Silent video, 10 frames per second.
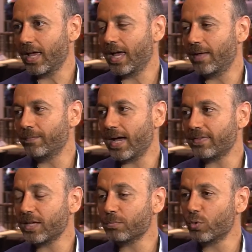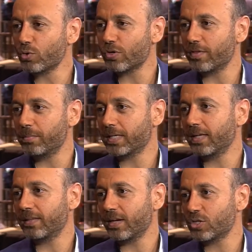I think most of the big data